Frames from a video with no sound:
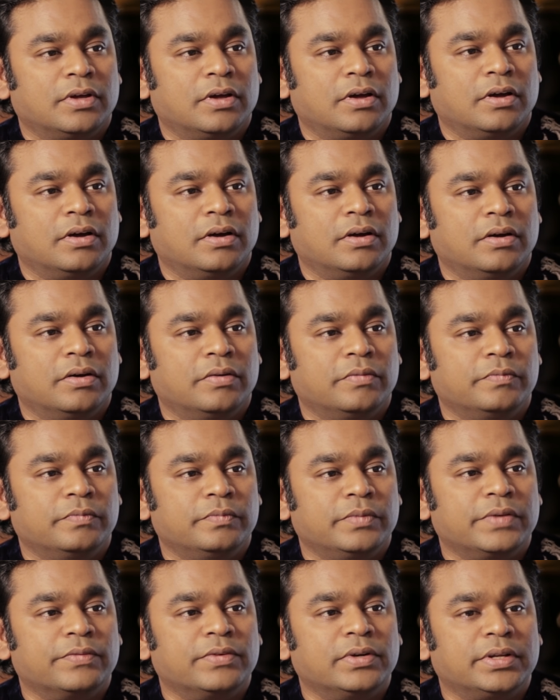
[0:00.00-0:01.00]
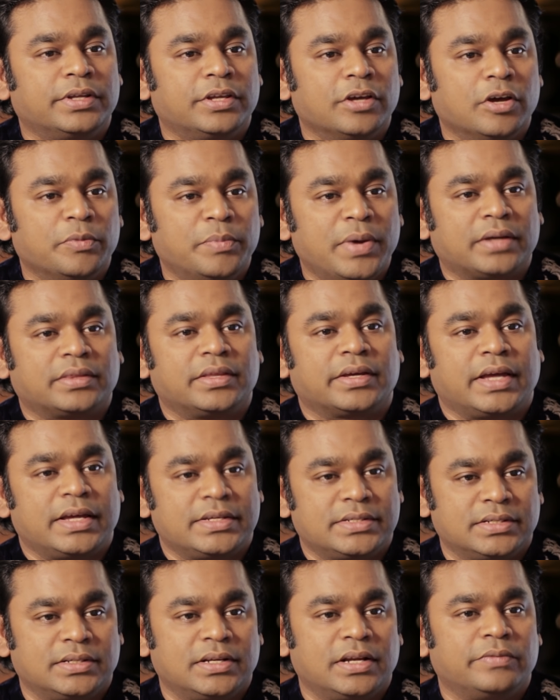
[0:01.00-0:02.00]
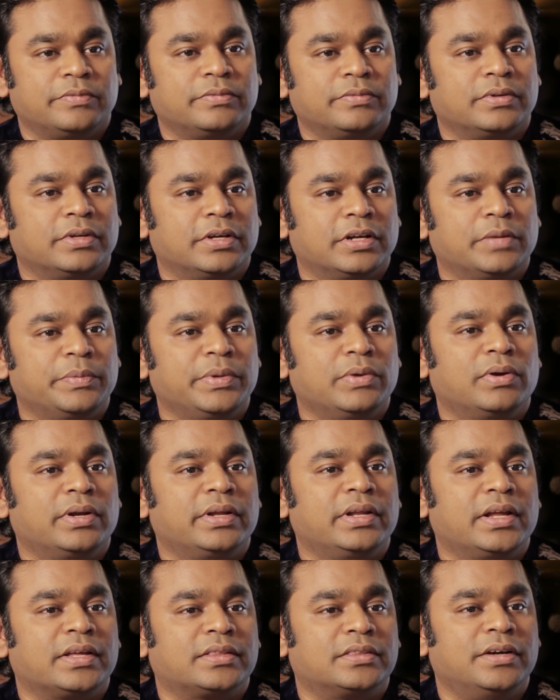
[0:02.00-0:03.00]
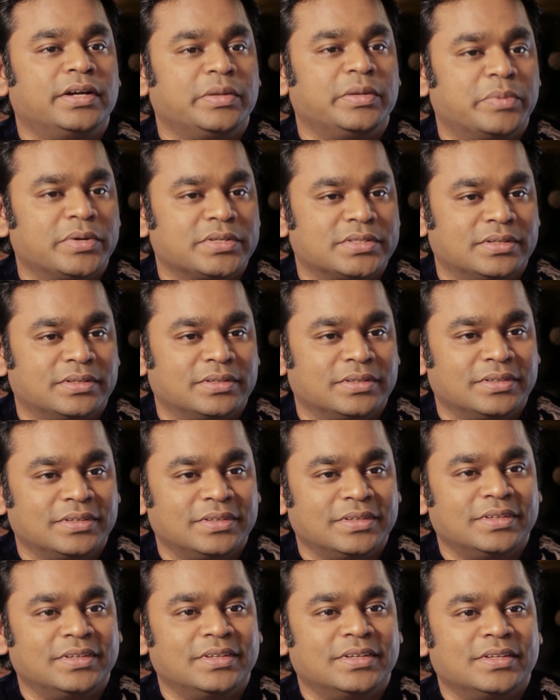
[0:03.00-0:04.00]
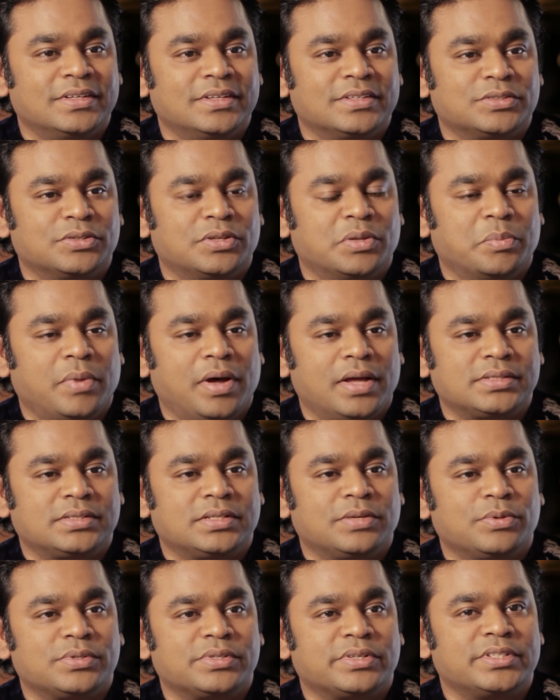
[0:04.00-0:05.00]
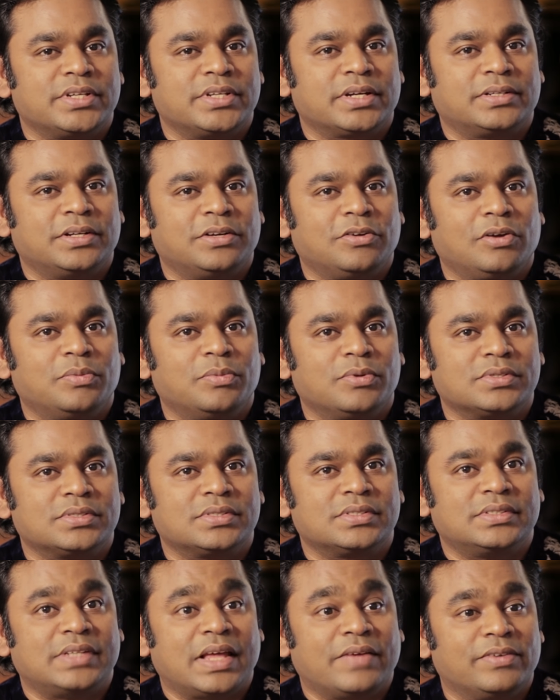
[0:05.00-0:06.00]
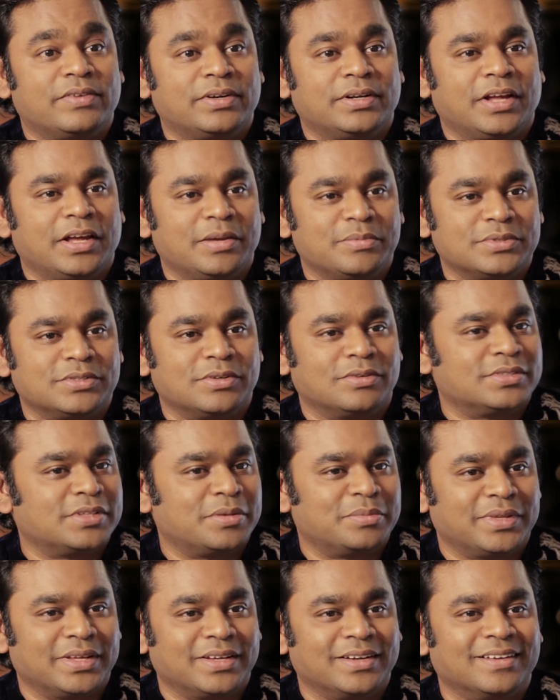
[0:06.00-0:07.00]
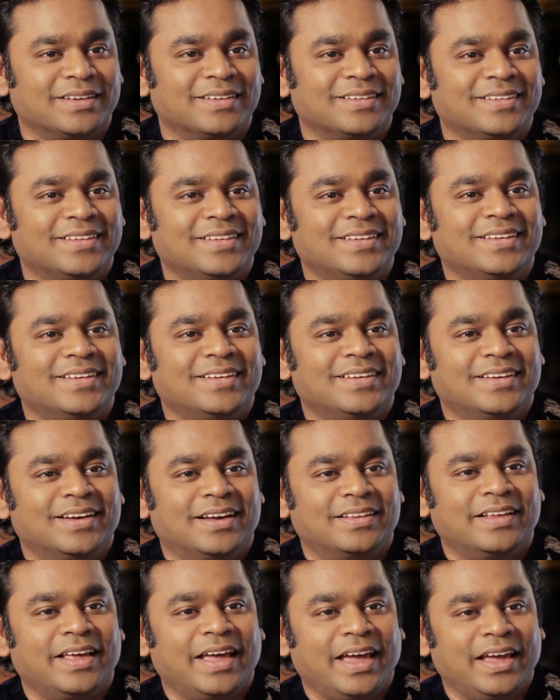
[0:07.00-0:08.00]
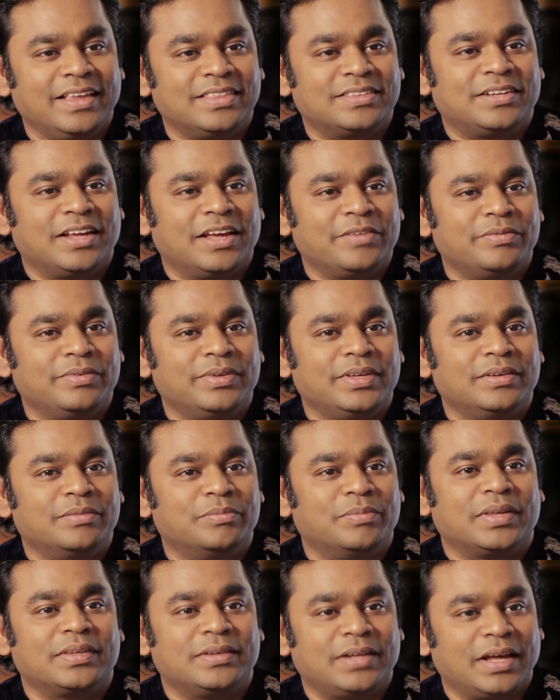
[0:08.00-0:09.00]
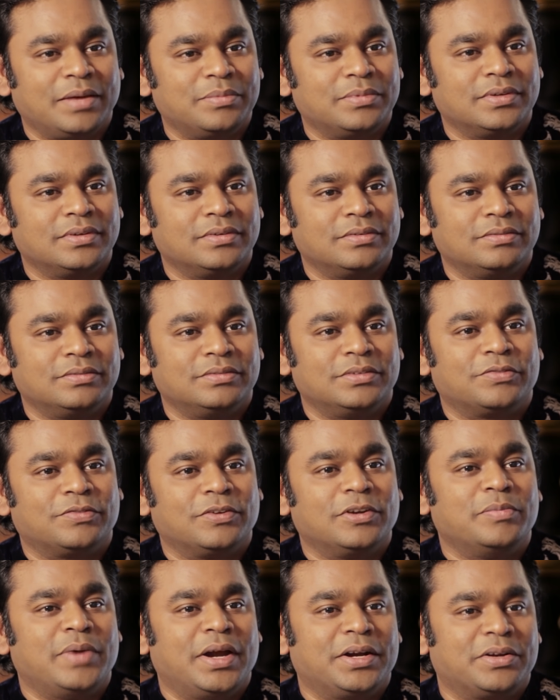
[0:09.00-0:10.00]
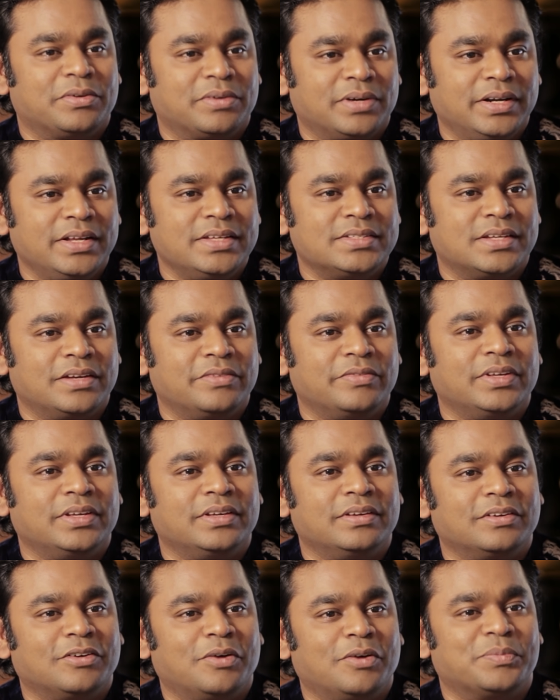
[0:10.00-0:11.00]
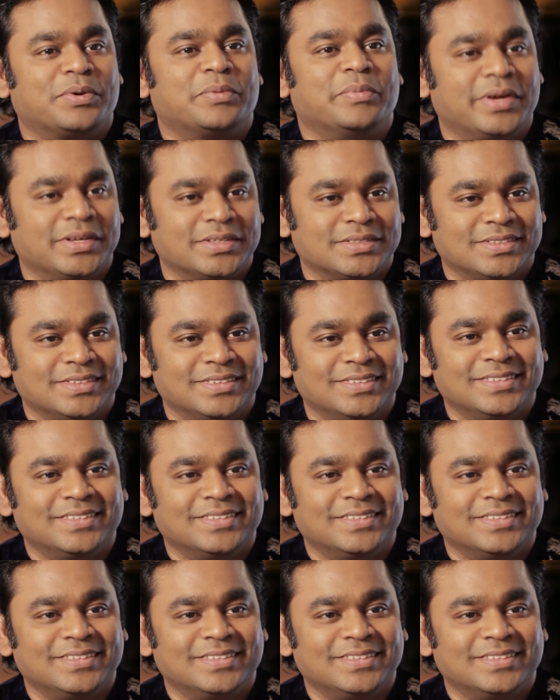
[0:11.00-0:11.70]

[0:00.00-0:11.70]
we will hear back the cassette and it will be only like 30%. So the master was rejected almost 7 times or something. And the 8th time, by the time the film had to release, and we compromised.